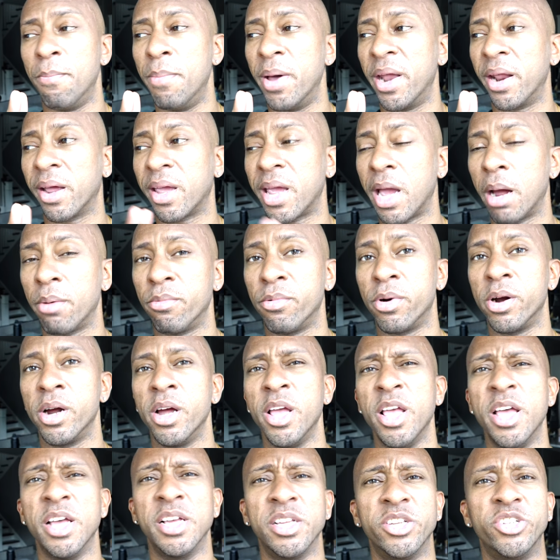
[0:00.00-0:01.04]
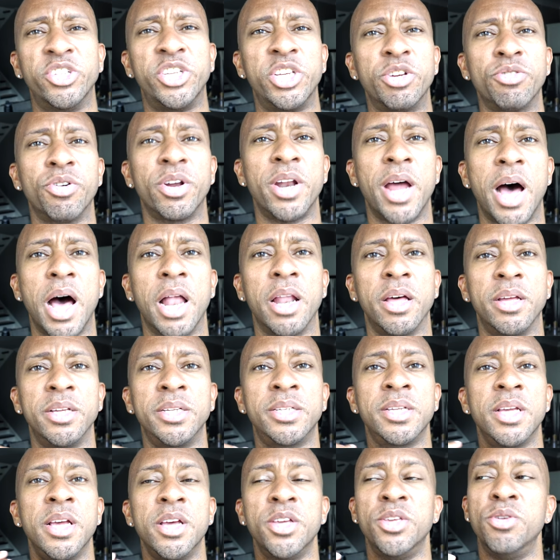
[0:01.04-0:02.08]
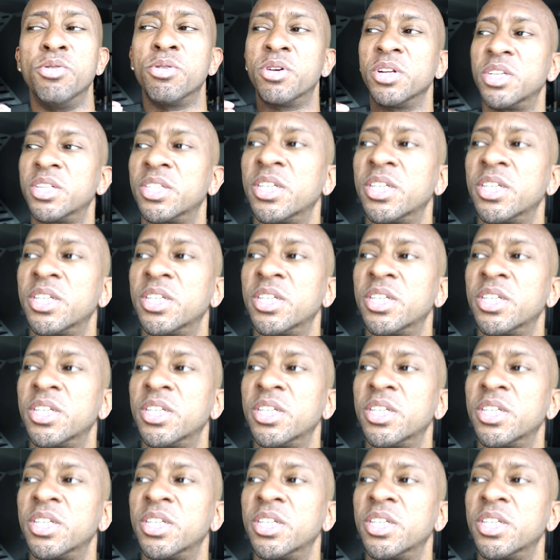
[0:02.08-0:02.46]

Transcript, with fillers: a better camera. Zero dollars, you could